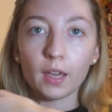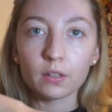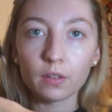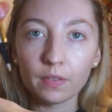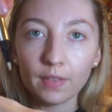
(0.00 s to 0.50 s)

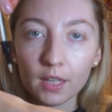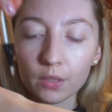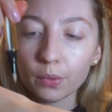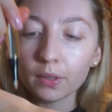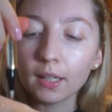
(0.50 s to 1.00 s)
so this
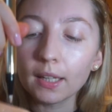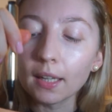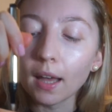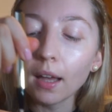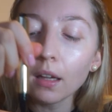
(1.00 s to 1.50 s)
one
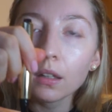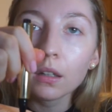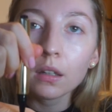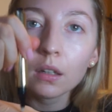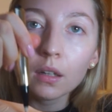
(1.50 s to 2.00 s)
here
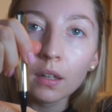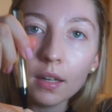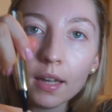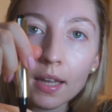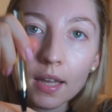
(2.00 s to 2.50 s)

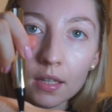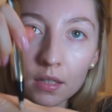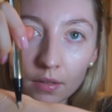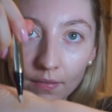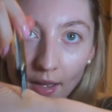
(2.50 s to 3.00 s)
is
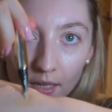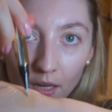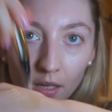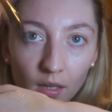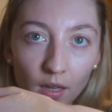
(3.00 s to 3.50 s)

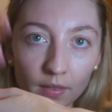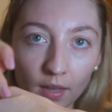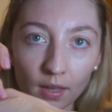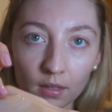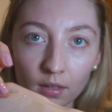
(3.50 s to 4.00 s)
Savannah and
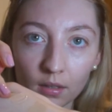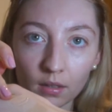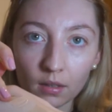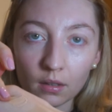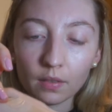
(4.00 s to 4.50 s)
then
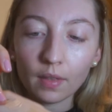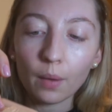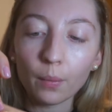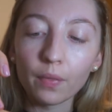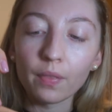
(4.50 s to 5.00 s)
that
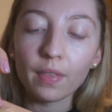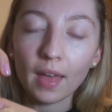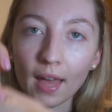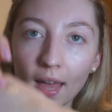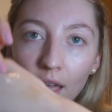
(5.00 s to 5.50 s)
one
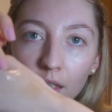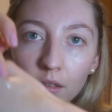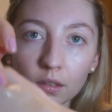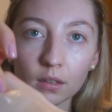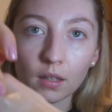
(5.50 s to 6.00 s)
there
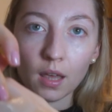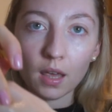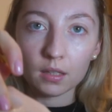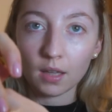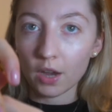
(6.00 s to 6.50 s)

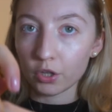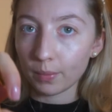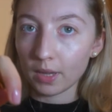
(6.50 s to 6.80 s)
is Cashmere.